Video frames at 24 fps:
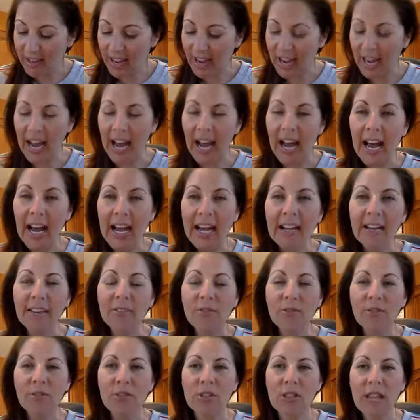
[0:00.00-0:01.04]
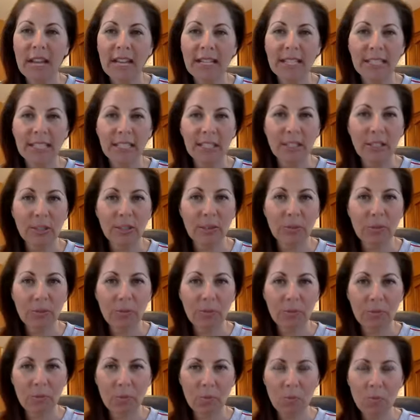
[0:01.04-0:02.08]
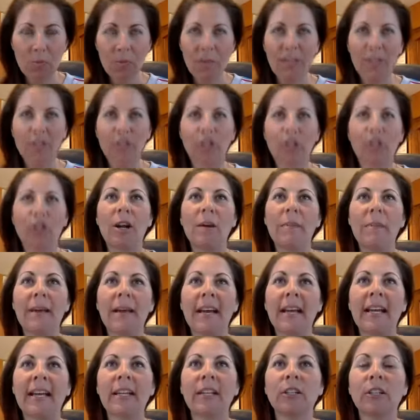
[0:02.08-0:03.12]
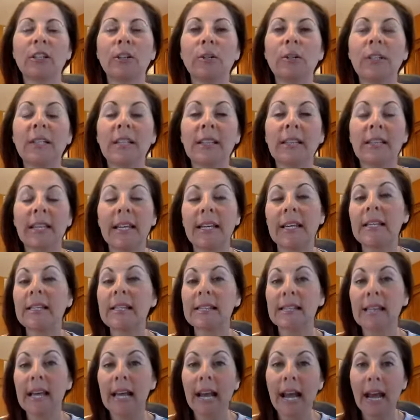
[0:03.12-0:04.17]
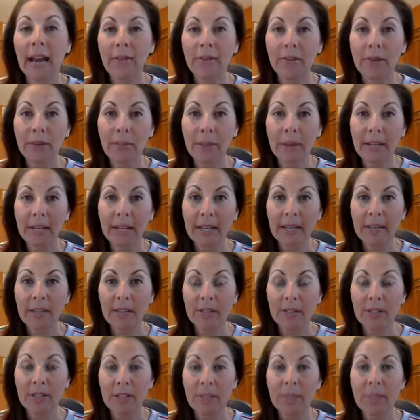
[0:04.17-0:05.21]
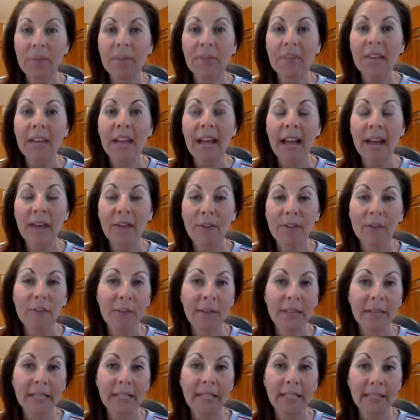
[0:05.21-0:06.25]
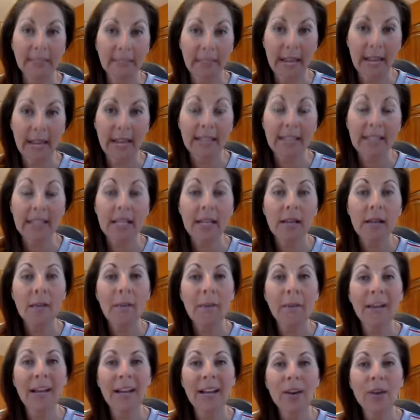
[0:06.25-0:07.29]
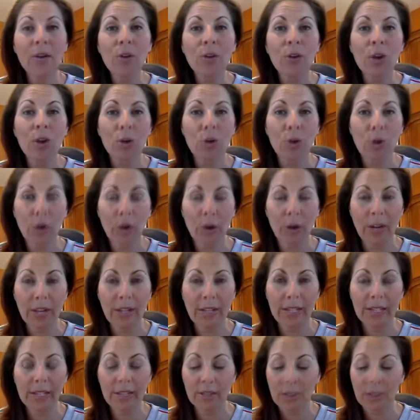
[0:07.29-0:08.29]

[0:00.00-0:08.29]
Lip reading: I like to make sure I'm including things that there's something that everybody likes, but I don't go crazy.